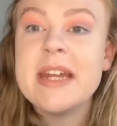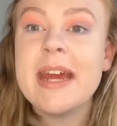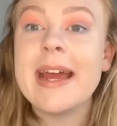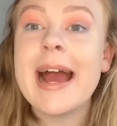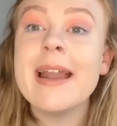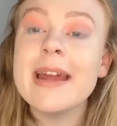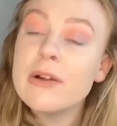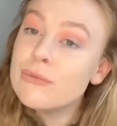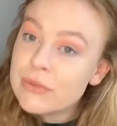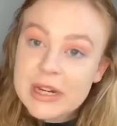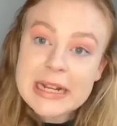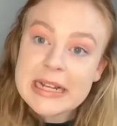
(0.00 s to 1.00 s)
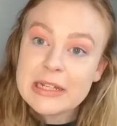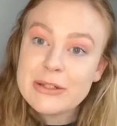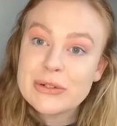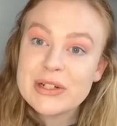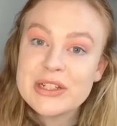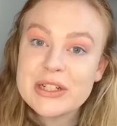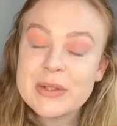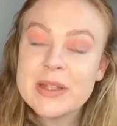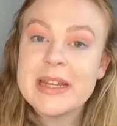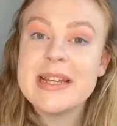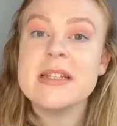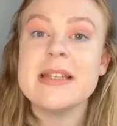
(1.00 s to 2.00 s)
And I really enjoyed doing this.
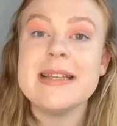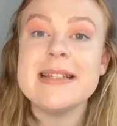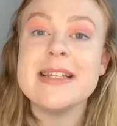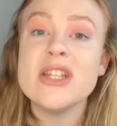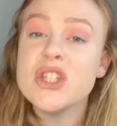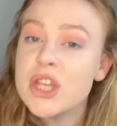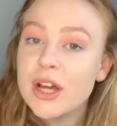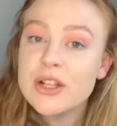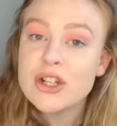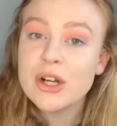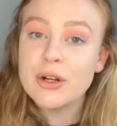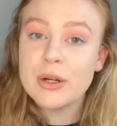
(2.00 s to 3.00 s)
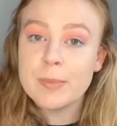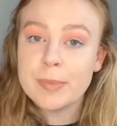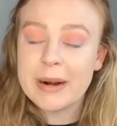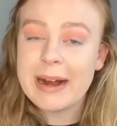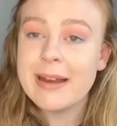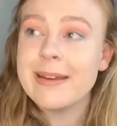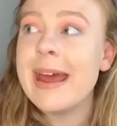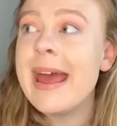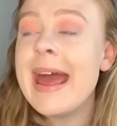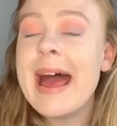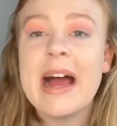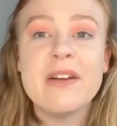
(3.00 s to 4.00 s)
This is such a good brand. I
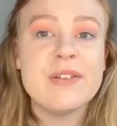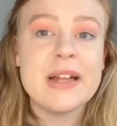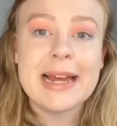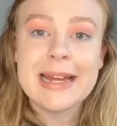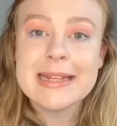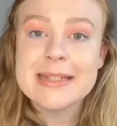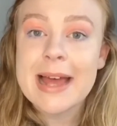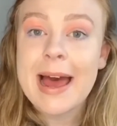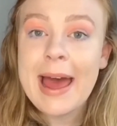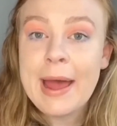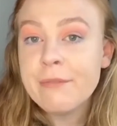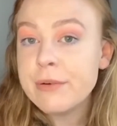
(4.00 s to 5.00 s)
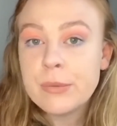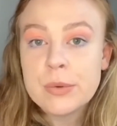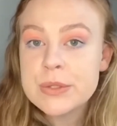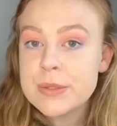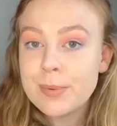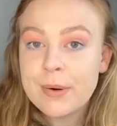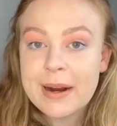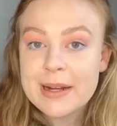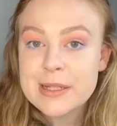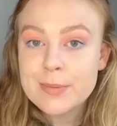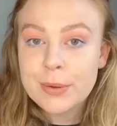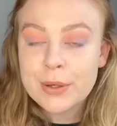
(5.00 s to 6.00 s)
feel like it's at everyone's price
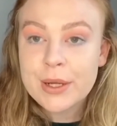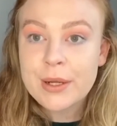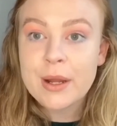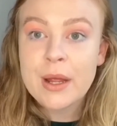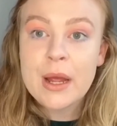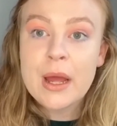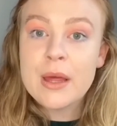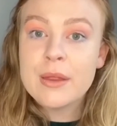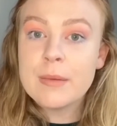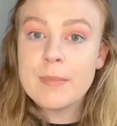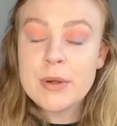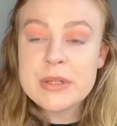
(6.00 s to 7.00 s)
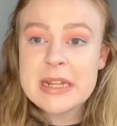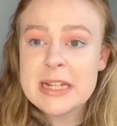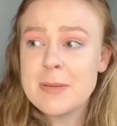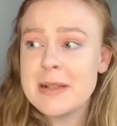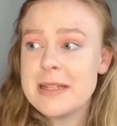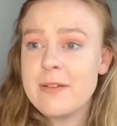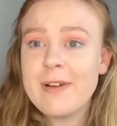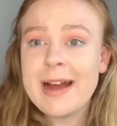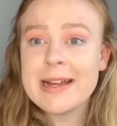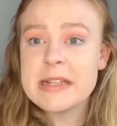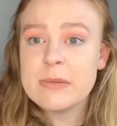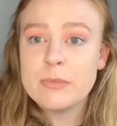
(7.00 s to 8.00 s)
point. The most expensive item
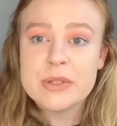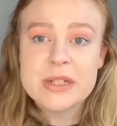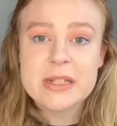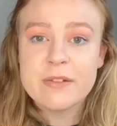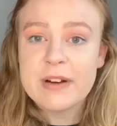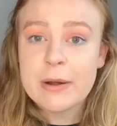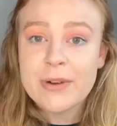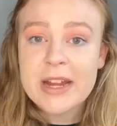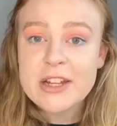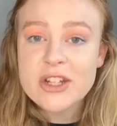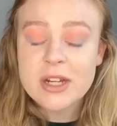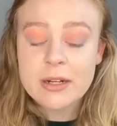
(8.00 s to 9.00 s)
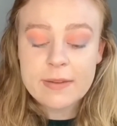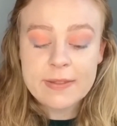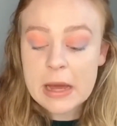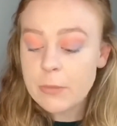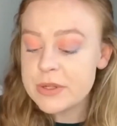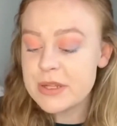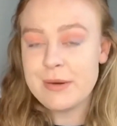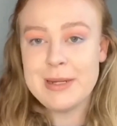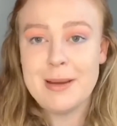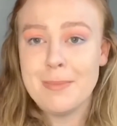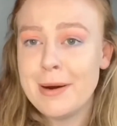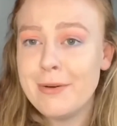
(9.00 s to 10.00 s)
was the foundation, and that was only
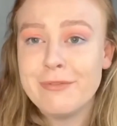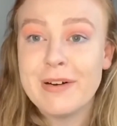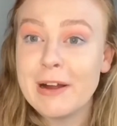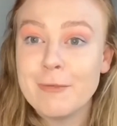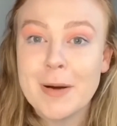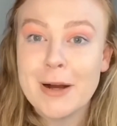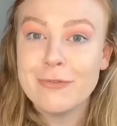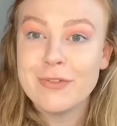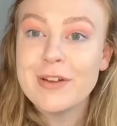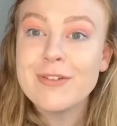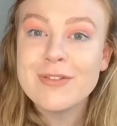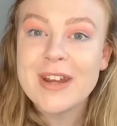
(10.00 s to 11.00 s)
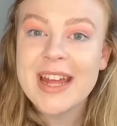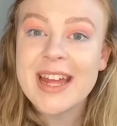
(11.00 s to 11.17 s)
about £5.50.